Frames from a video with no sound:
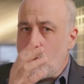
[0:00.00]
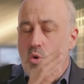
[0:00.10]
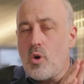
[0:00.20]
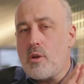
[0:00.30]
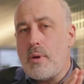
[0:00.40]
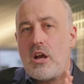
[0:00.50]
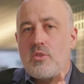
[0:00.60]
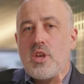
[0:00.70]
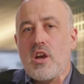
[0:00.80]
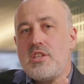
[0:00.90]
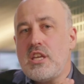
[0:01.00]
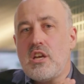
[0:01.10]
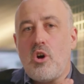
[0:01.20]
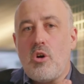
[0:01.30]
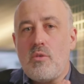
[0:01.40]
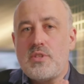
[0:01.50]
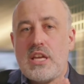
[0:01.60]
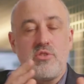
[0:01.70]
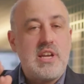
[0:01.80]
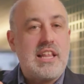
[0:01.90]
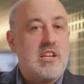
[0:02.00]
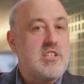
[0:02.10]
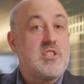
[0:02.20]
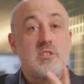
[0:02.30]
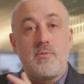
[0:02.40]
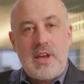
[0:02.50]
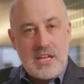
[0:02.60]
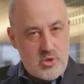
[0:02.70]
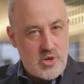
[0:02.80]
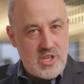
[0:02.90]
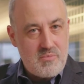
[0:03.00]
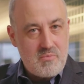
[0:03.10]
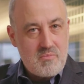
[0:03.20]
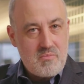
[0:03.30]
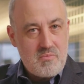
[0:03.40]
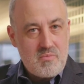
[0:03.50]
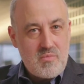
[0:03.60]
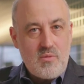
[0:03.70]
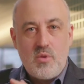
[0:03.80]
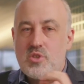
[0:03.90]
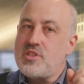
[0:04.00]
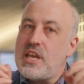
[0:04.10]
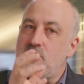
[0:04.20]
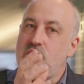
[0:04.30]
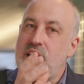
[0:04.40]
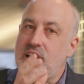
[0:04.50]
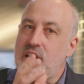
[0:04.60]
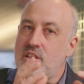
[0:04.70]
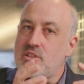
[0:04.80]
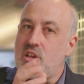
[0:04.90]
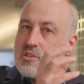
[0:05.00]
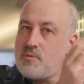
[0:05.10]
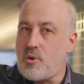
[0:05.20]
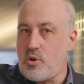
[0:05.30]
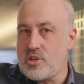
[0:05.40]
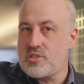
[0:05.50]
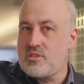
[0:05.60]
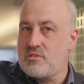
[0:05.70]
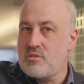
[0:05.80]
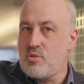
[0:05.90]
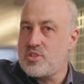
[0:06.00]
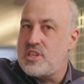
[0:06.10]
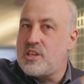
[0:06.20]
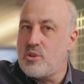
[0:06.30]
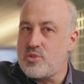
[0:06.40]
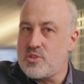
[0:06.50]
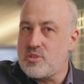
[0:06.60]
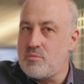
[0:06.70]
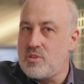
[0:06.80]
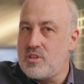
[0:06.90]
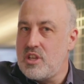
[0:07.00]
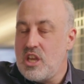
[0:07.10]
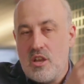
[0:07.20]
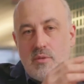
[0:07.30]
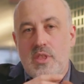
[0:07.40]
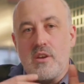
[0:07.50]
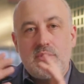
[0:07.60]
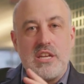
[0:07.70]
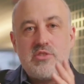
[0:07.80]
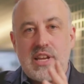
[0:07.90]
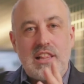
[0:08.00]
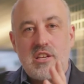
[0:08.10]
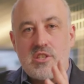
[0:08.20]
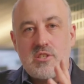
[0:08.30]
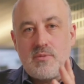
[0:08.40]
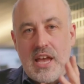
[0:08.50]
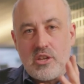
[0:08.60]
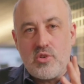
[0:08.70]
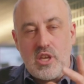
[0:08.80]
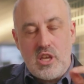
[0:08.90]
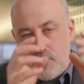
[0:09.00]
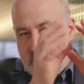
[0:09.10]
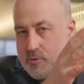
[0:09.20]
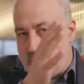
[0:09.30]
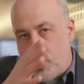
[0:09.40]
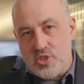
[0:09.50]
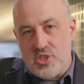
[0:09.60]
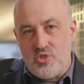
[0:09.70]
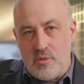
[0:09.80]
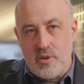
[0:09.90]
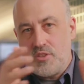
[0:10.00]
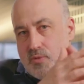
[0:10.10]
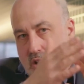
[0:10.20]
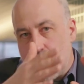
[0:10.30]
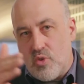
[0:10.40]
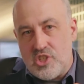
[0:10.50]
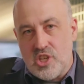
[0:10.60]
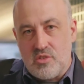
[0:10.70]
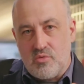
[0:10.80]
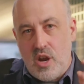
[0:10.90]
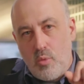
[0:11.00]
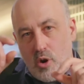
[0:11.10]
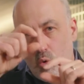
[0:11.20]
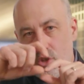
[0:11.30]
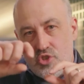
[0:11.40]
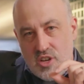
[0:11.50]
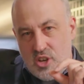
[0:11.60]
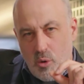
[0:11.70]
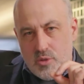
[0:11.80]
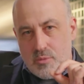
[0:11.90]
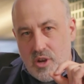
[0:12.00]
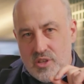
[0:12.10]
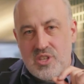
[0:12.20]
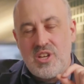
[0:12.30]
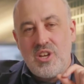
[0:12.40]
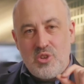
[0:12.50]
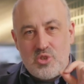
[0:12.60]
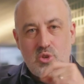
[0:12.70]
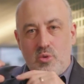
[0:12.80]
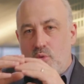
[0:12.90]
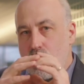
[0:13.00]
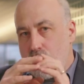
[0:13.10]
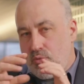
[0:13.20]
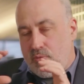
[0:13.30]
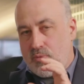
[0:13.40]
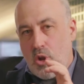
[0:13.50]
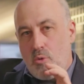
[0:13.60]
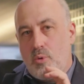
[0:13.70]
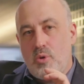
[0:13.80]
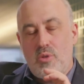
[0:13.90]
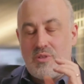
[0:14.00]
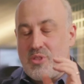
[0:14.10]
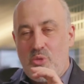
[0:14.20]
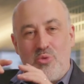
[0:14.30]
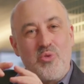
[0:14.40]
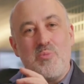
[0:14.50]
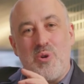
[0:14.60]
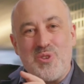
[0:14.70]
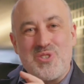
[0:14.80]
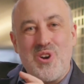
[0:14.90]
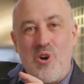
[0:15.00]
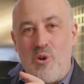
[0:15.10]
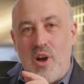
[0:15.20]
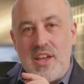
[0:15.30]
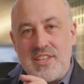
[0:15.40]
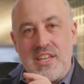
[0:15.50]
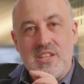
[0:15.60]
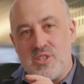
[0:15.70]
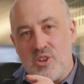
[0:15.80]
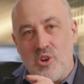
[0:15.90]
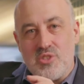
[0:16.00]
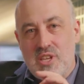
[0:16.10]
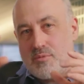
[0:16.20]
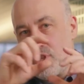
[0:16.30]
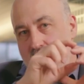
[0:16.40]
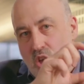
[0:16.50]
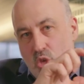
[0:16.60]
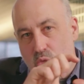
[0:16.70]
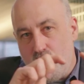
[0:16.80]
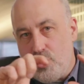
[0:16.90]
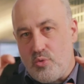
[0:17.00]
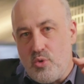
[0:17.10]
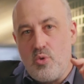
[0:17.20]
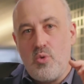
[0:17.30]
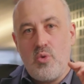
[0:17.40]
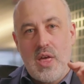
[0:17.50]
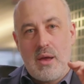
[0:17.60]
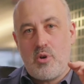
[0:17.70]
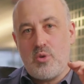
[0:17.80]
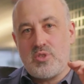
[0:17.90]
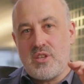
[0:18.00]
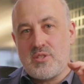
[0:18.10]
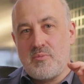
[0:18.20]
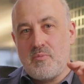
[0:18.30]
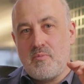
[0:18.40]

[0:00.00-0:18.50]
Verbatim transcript: What about the idea of data and analytics as a factory versus data and analytics as a forest or as an ecosystem? If you think of data and analytics as a factory, it's very process driven, it's very rigid, right? We're always trying to optimize to the, flow put, the throughput of ideas and concepts through that process.